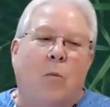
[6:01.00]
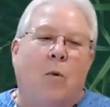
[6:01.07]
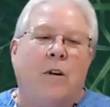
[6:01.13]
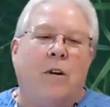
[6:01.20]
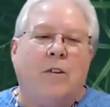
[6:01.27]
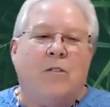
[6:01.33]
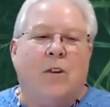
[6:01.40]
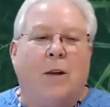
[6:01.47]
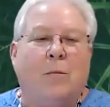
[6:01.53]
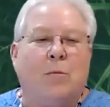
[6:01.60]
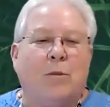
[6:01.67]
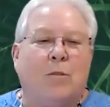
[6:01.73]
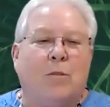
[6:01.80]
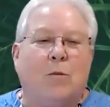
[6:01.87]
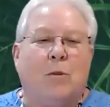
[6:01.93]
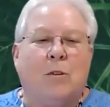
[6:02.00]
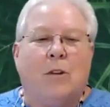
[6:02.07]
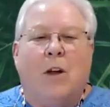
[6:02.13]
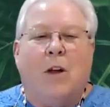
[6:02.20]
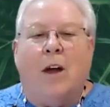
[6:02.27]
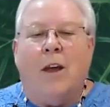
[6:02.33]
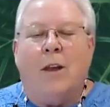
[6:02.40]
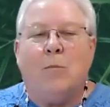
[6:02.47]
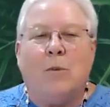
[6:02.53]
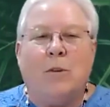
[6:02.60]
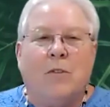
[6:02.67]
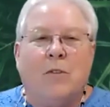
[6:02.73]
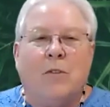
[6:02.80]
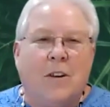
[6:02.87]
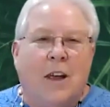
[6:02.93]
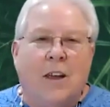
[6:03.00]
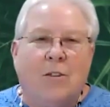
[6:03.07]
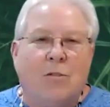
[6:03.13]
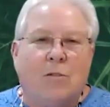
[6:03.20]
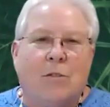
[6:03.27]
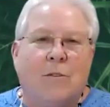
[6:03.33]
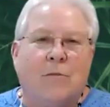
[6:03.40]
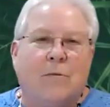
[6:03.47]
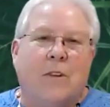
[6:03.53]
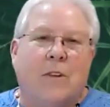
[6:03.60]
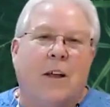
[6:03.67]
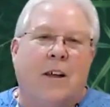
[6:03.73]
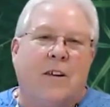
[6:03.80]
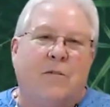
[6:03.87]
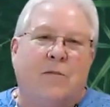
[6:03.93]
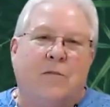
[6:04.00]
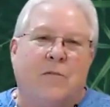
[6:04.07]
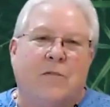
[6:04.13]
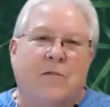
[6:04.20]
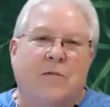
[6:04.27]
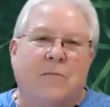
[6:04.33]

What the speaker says: one is able to align with the nature of life.